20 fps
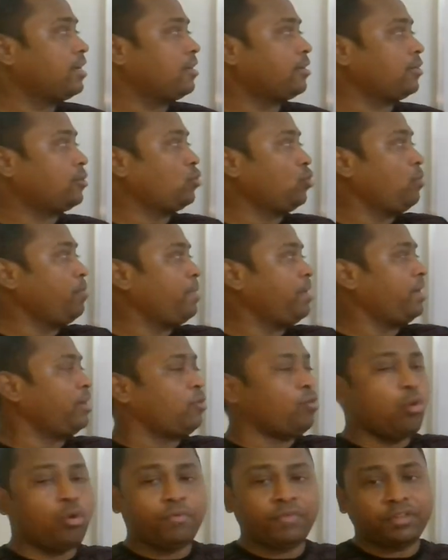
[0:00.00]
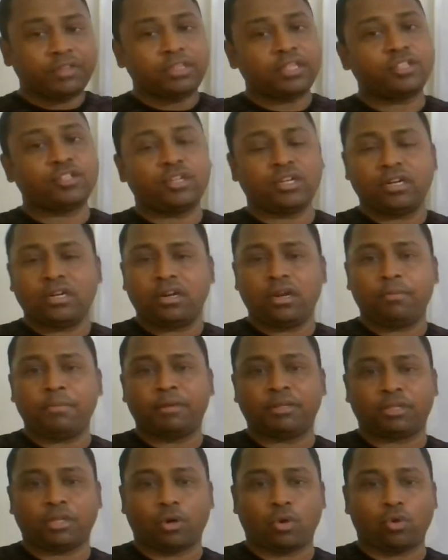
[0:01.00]
you may go with the general
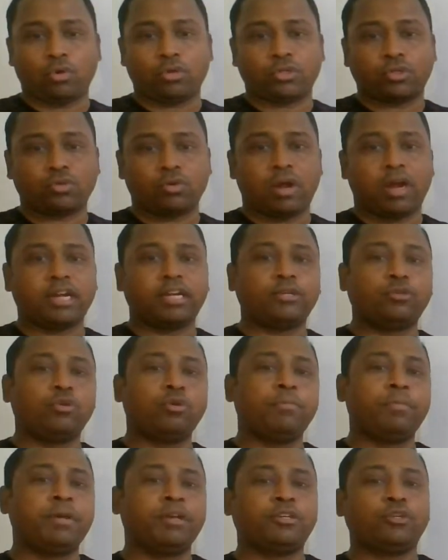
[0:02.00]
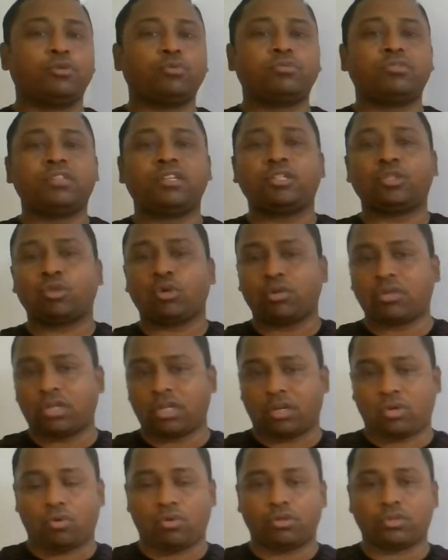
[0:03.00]
method also and you may use the short
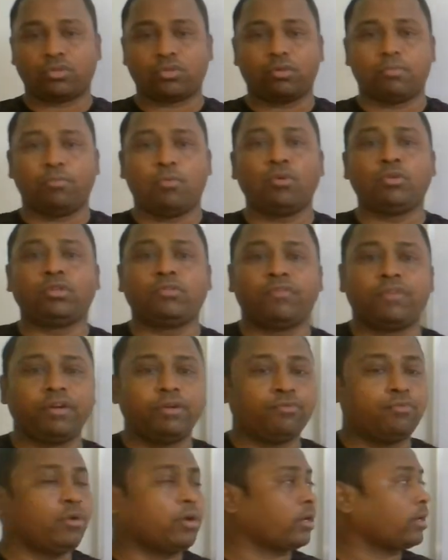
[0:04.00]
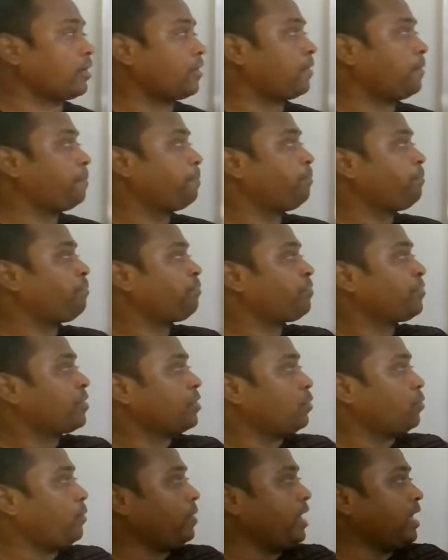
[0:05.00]
trick also. Both will work.
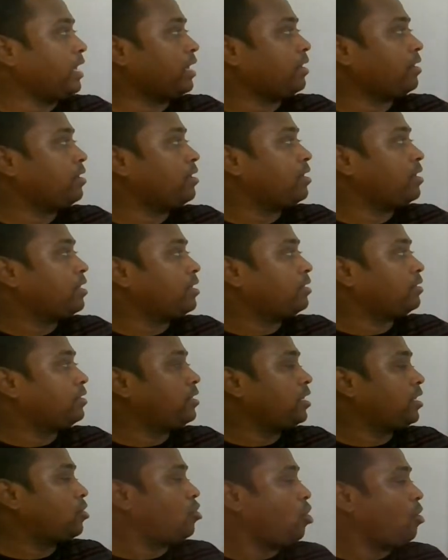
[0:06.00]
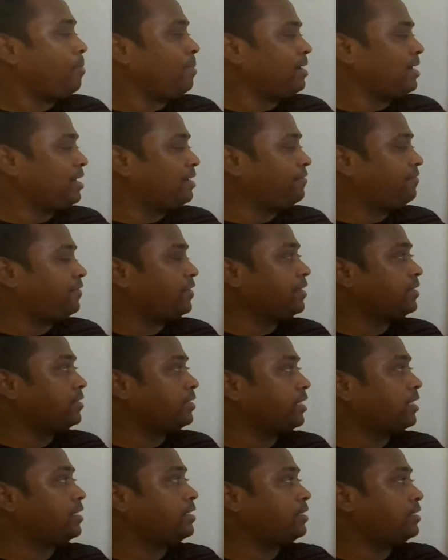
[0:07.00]
Where the common
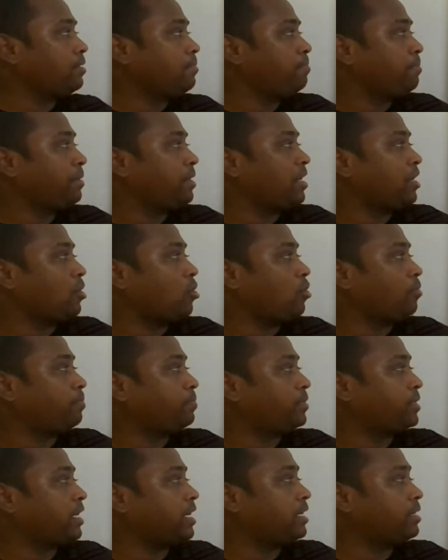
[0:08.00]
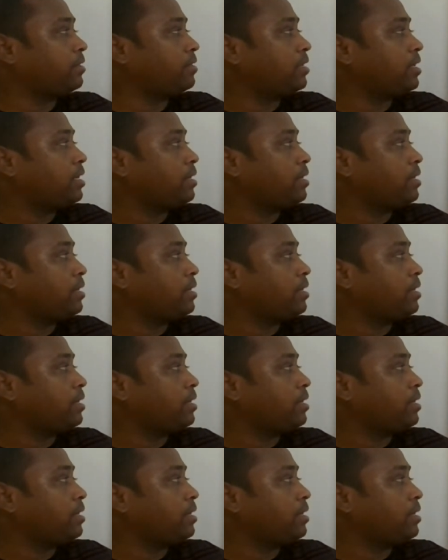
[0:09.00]
difference is simply obtained